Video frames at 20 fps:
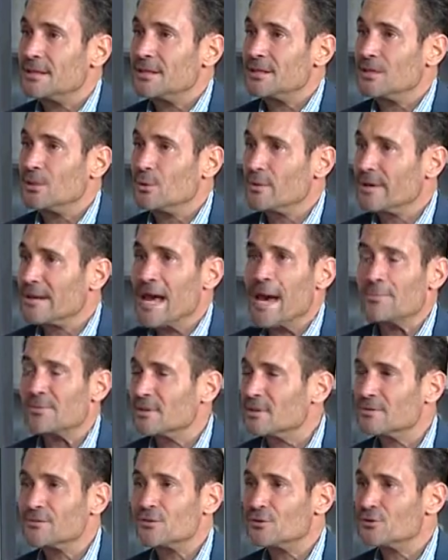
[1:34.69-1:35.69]
you are the
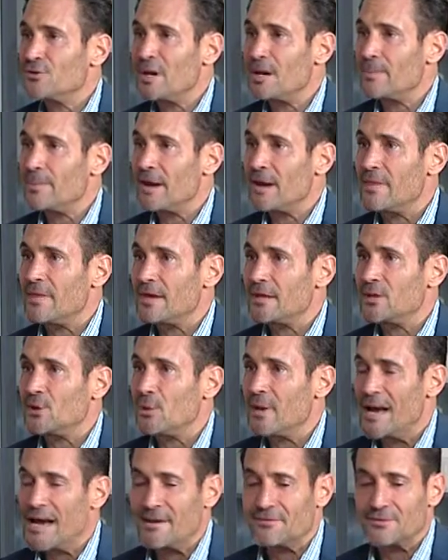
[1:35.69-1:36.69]
captain of your ship and that you
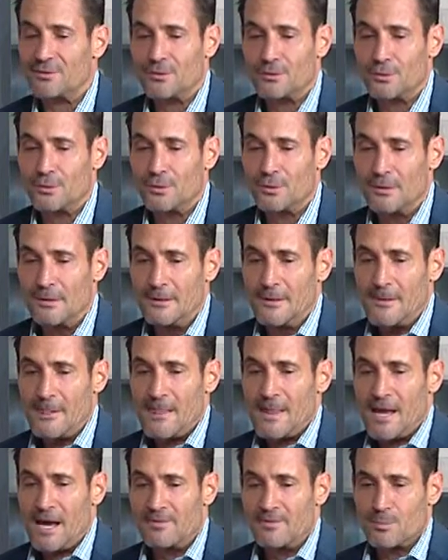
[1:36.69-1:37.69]
have to
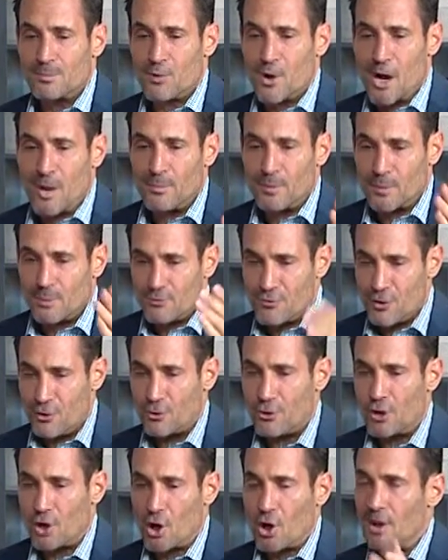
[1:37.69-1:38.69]
have a proper
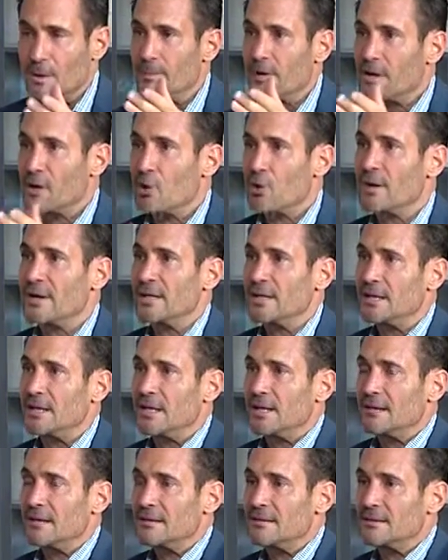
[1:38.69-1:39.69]
protocol about going
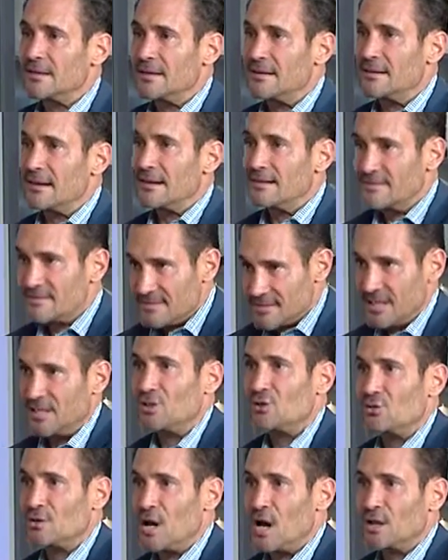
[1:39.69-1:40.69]
in and seeing
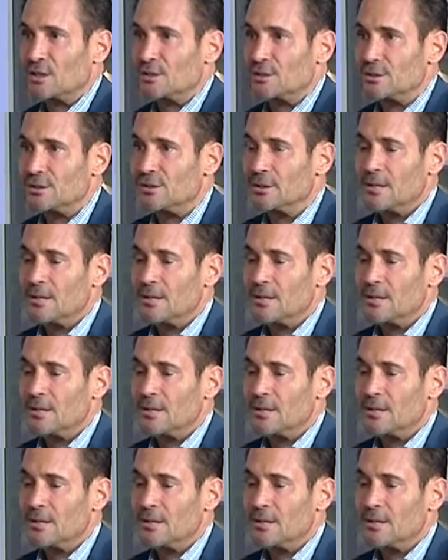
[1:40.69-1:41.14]
your doctor.